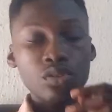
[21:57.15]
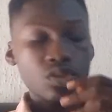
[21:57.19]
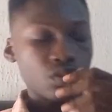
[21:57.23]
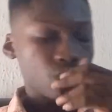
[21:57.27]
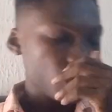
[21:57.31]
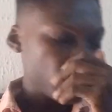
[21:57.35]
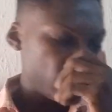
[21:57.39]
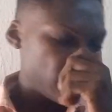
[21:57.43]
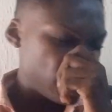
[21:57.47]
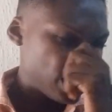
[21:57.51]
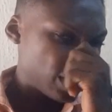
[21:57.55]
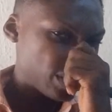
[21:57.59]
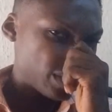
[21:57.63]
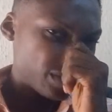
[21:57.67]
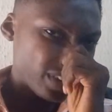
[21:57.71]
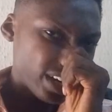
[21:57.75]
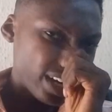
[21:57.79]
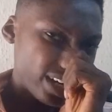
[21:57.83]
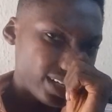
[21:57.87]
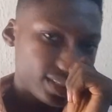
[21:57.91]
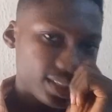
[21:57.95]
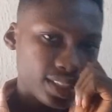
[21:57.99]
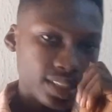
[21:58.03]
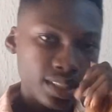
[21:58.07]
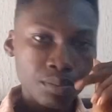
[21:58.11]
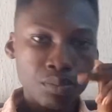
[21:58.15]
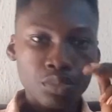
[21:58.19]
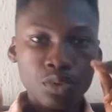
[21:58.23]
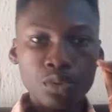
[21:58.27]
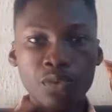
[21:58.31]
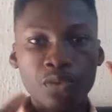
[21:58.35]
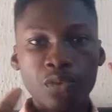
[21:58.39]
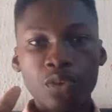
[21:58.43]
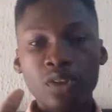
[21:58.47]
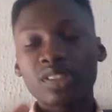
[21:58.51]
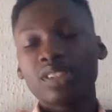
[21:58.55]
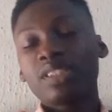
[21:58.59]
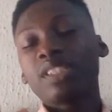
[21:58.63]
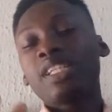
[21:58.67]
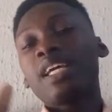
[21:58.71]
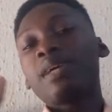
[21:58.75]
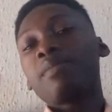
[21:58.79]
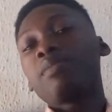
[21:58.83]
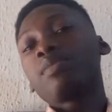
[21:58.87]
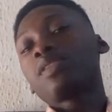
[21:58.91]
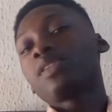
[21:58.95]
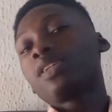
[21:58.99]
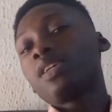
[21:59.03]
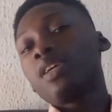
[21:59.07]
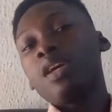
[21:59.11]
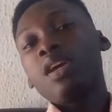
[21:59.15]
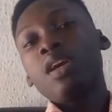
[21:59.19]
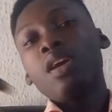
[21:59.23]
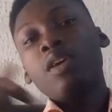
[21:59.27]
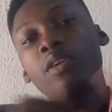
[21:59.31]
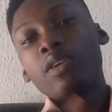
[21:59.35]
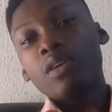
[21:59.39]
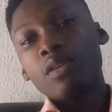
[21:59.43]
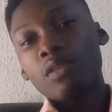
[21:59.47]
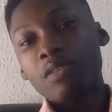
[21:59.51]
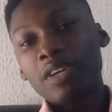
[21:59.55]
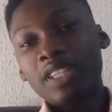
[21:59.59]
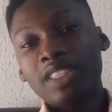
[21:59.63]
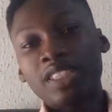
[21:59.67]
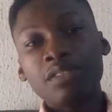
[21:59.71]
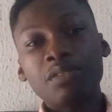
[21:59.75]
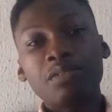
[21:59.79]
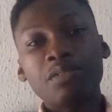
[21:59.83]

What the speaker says: So it's very simple. 4 steps. First thing